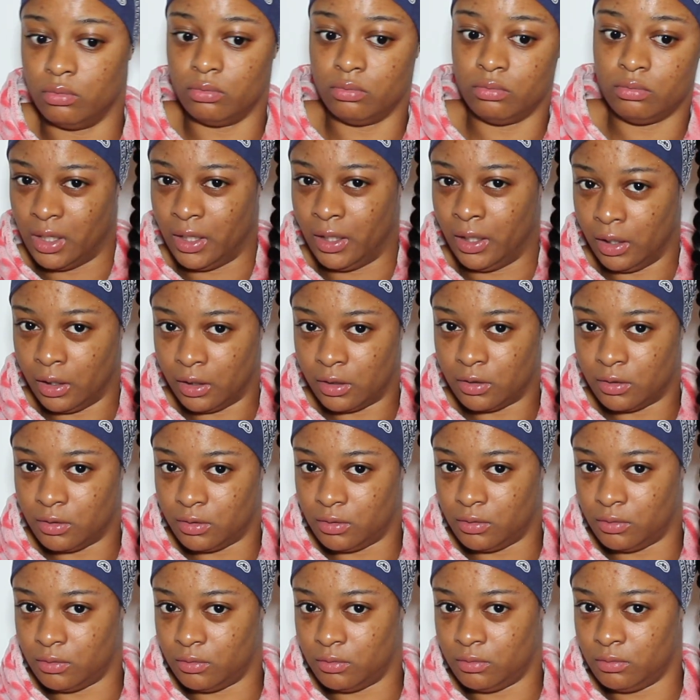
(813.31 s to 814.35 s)
like
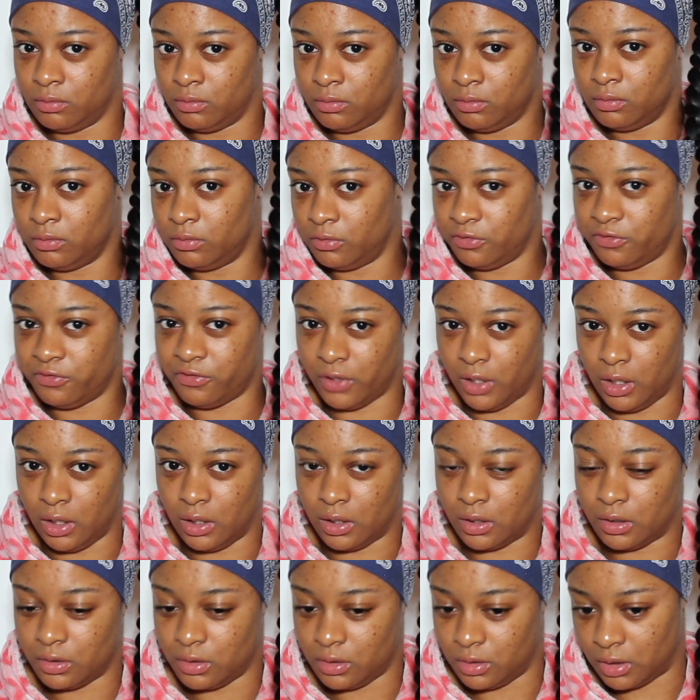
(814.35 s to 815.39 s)

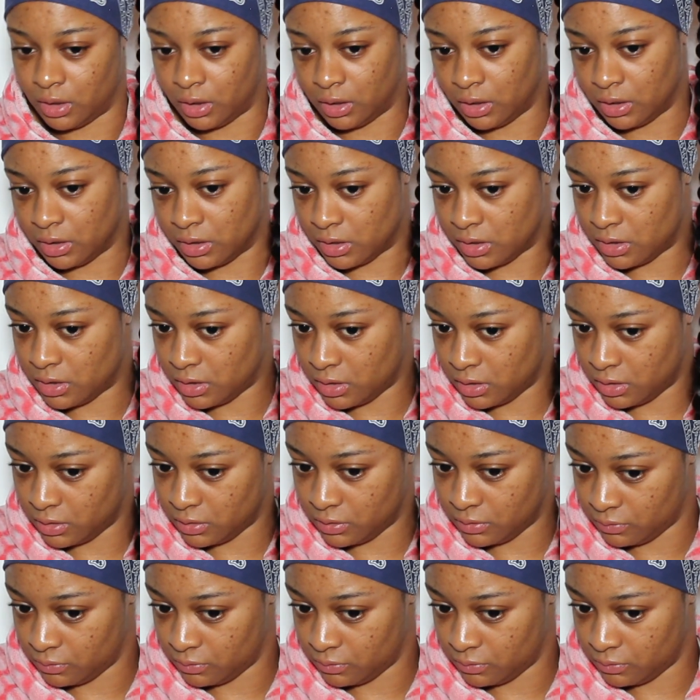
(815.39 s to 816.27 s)
fake, I guess.